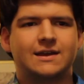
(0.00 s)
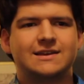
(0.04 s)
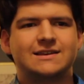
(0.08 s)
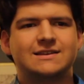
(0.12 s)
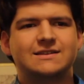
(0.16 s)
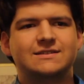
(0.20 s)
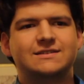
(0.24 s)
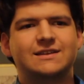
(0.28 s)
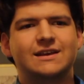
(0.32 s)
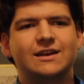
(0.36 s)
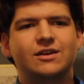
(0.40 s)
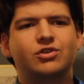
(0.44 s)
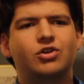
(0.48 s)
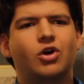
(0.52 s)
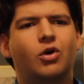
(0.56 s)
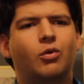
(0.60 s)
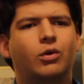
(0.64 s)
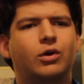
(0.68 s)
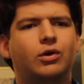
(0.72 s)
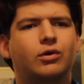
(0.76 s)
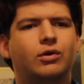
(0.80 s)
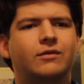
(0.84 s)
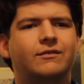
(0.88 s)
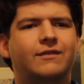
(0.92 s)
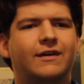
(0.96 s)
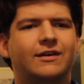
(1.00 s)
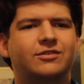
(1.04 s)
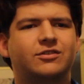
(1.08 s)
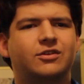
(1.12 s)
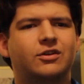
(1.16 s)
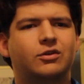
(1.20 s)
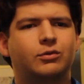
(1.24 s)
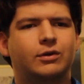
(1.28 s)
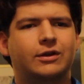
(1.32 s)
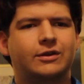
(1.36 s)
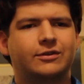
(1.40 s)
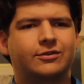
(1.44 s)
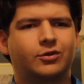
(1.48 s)
Say you don't want to invest
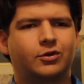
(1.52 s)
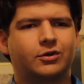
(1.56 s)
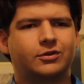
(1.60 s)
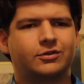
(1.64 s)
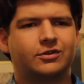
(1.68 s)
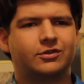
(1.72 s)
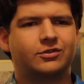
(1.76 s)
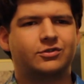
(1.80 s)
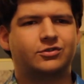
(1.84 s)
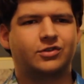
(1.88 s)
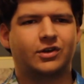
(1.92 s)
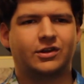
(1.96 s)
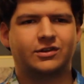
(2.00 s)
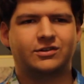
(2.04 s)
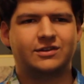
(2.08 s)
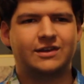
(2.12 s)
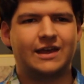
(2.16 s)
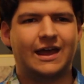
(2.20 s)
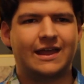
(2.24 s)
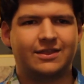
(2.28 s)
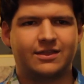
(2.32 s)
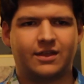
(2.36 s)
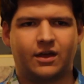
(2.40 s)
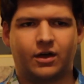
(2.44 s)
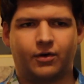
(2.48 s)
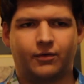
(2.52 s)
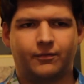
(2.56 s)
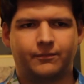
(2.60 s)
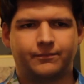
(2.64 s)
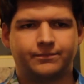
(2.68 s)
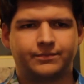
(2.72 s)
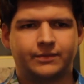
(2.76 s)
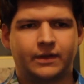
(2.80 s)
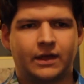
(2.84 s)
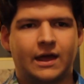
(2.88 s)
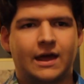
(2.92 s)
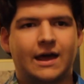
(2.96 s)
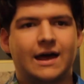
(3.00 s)
in resources just yet, though.
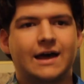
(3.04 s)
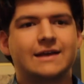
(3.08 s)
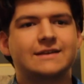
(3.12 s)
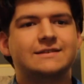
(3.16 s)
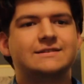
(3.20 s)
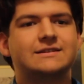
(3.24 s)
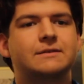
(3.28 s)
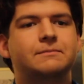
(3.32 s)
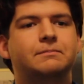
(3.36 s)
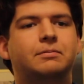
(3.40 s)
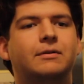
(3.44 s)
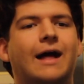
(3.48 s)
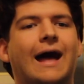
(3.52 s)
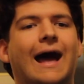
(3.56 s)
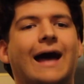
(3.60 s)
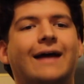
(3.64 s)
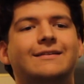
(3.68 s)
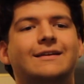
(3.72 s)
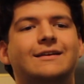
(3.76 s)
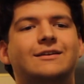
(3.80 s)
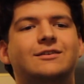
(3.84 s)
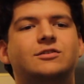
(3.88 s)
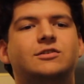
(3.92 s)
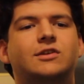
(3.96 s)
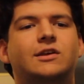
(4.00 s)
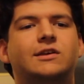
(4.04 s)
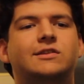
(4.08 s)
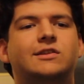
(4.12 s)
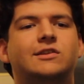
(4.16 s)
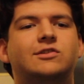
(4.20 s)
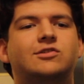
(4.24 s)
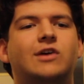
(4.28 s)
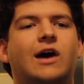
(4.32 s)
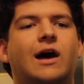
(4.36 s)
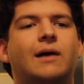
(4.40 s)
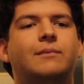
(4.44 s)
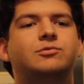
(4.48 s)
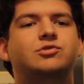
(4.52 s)
A simple atlas does the
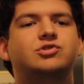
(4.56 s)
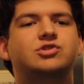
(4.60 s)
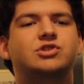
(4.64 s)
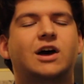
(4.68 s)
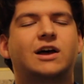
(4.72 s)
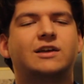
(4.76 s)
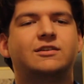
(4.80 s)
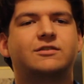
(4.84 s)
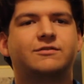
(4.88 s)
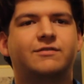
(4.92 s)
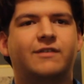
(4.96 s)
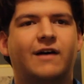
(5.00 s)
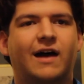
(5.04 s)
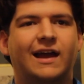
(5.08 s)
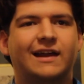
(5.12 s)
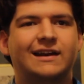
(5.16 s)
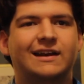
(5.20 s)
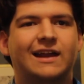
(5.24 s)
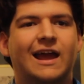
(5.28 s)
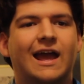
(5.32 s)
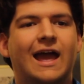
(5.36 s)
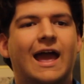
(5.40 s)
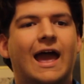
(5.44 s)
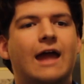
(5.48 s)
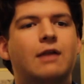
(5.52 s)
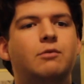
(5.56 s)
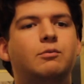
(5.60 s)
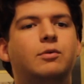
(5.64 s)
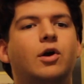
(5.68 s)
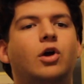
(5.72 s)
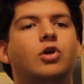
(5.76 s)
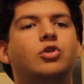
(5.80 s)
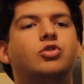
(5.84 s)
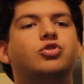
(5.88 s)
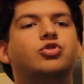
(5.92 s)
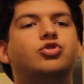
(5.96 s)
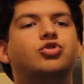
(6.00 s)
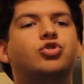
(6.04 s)
job just fine, and we
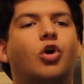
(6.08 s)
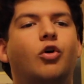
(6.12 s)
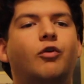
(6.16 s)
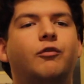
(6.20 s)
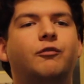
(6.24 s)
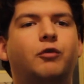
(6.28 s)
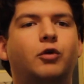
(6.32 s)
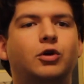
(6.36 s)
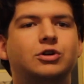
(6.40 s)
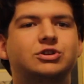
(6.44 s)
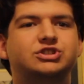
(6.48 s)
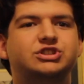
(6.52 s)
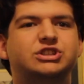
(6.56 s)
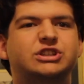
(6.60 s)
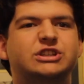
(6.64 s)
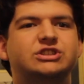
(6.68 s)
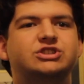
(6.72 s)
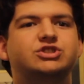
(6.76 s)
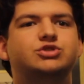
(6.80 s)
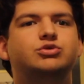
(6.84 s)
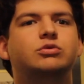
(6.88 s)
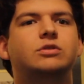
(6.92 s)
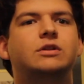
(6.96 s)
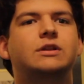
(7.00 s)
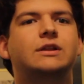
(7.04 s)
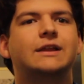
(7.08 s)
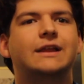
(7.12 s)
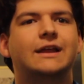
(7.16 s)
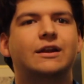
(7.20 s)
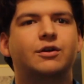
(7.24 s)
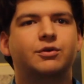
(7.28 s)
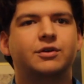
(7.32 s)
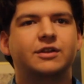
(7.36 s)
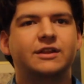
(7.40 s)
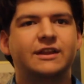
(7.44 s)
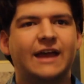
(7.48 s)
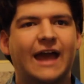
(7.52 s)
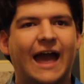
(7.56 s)
are so fortunate to
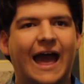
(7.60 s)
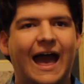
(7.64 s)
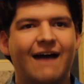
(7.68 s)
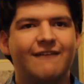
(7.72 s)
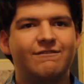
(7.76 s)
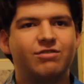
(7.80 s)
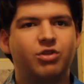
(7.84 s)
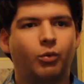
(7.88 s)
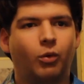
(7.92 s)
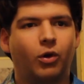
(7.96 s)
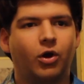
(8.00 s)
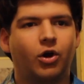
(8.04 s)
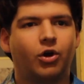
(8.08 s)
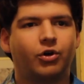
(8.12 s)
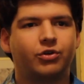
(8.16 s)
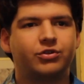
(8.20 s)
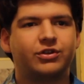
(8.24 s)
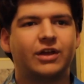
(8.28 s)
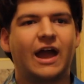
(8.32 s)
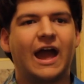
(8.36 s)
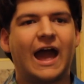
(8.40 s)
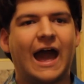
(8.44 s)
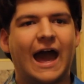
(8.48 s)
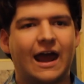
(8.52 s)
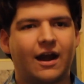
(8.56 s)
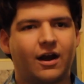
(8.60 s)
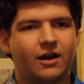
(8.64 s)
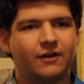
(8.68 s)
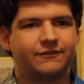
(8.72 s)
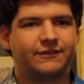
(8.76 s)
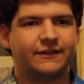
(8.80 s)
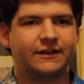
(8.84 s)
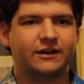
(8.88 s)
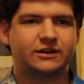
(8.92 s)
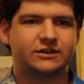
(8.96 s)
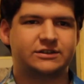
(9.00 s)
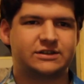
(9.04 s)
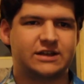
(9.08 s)
literally have the world at our
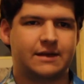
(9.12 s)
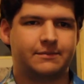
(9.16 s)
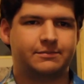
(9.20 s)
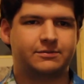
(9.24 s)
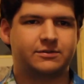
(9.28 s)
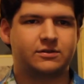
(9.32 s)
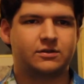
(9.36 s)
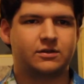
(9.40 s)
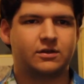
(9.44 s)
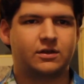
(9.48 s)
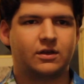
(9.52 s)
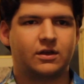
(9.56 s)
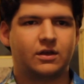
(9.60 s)
fingertips.